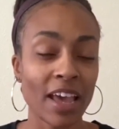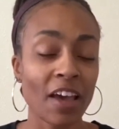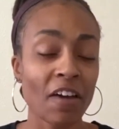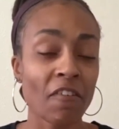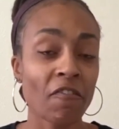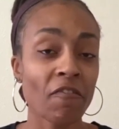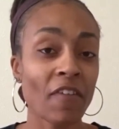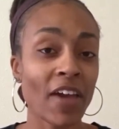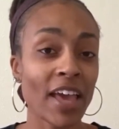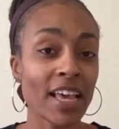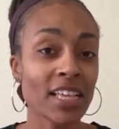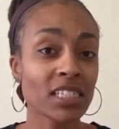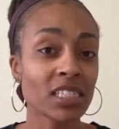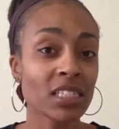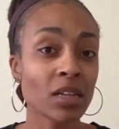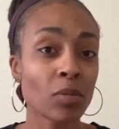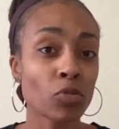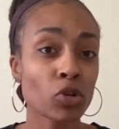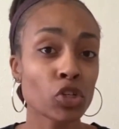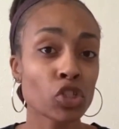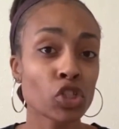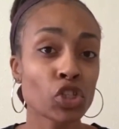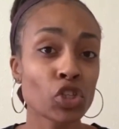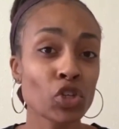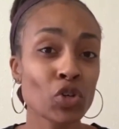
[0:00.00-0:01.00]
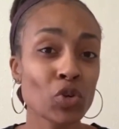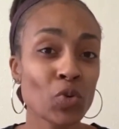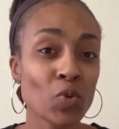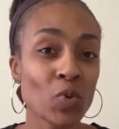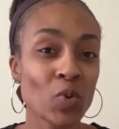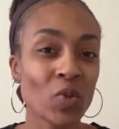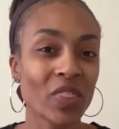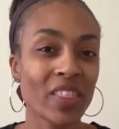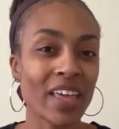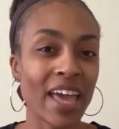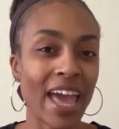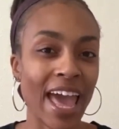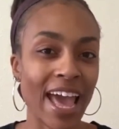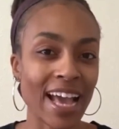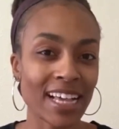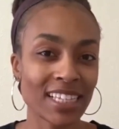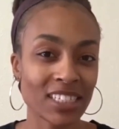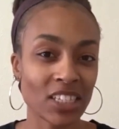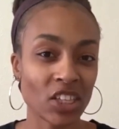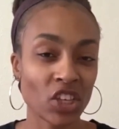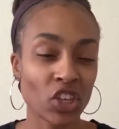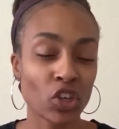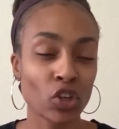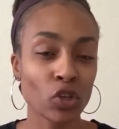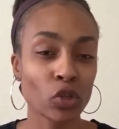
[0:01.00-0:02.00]
Phase number two, the
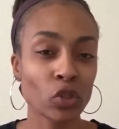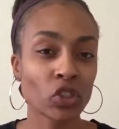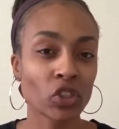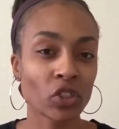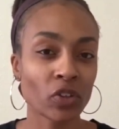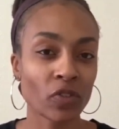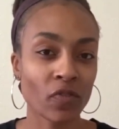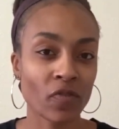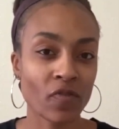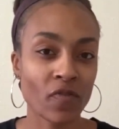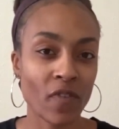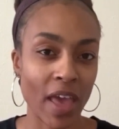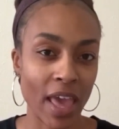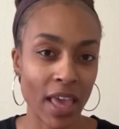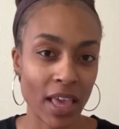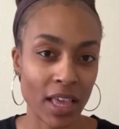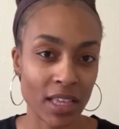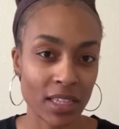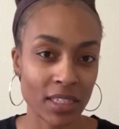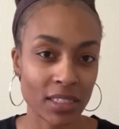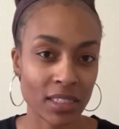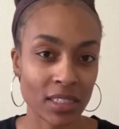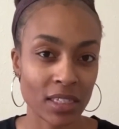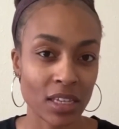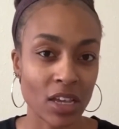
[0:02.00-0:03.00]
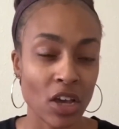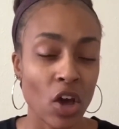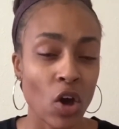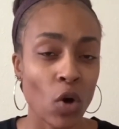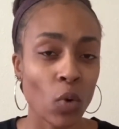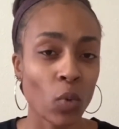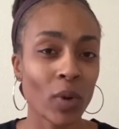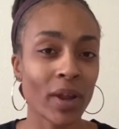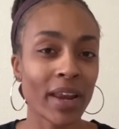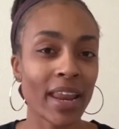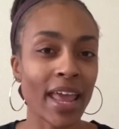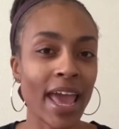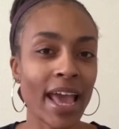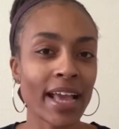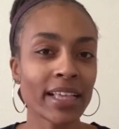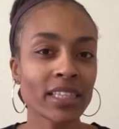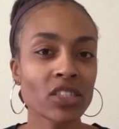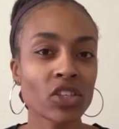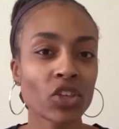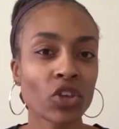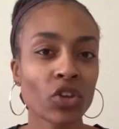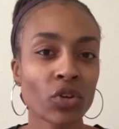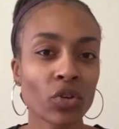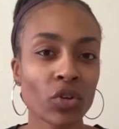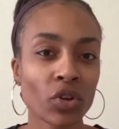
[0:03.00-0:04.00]
execution phase. When
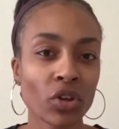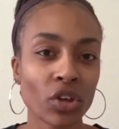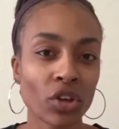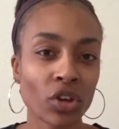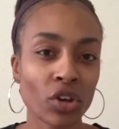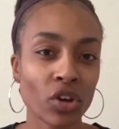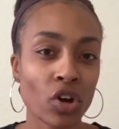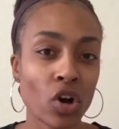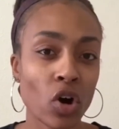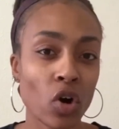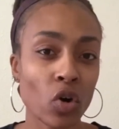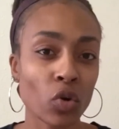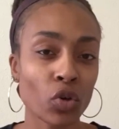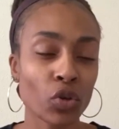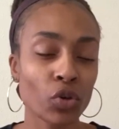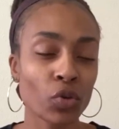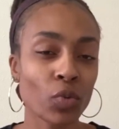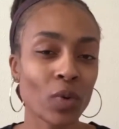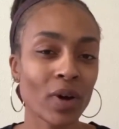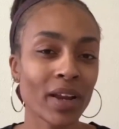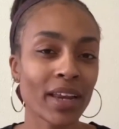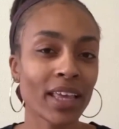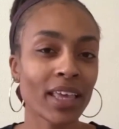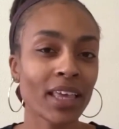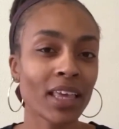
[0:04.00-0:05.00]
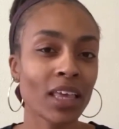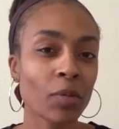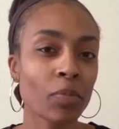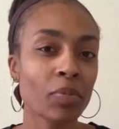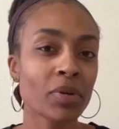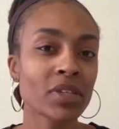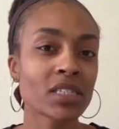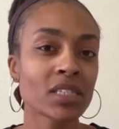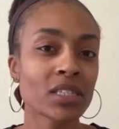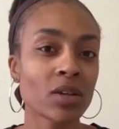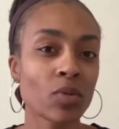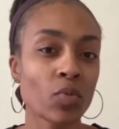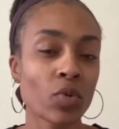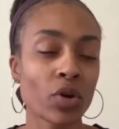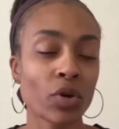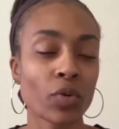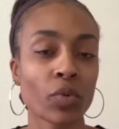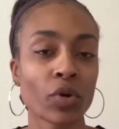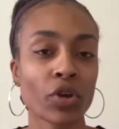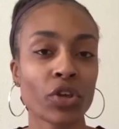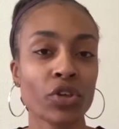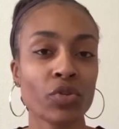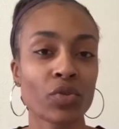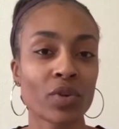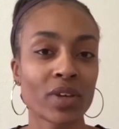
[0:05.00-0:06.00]
executing your goal, you want to keep it somewhere
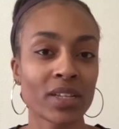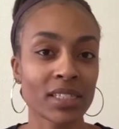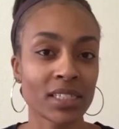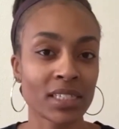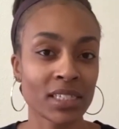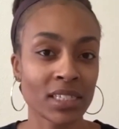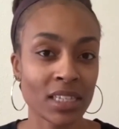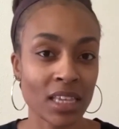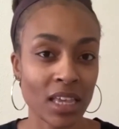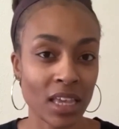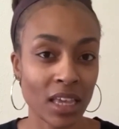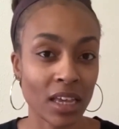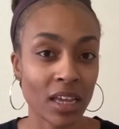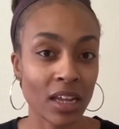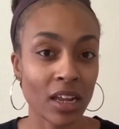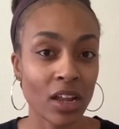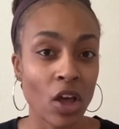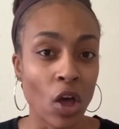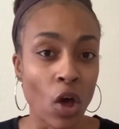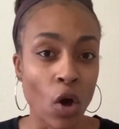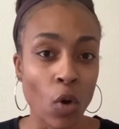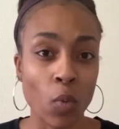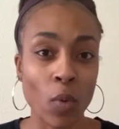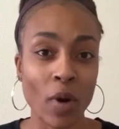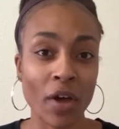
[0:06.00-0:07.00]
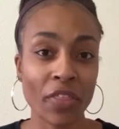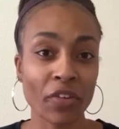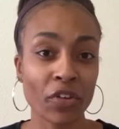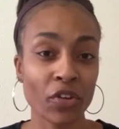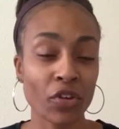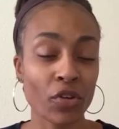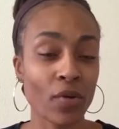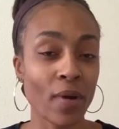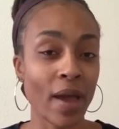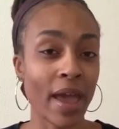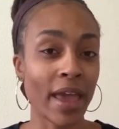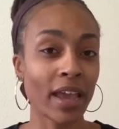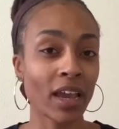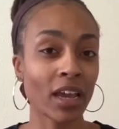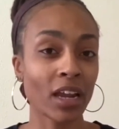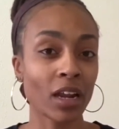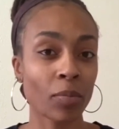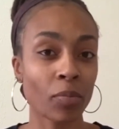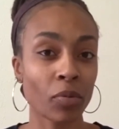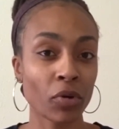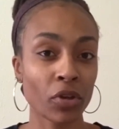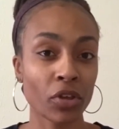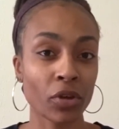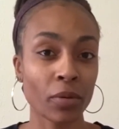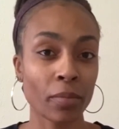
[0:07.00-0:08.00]
where you can see it. Whether you hang it
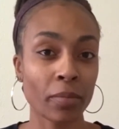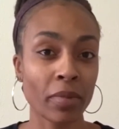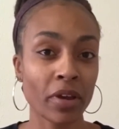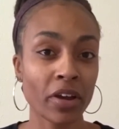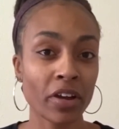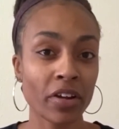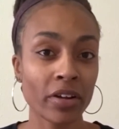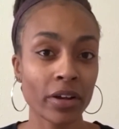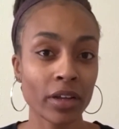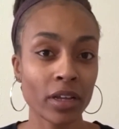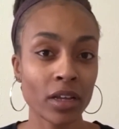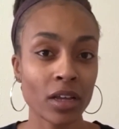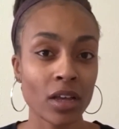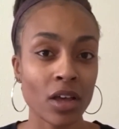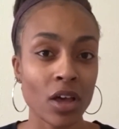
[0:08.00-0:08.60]
up on your mirror,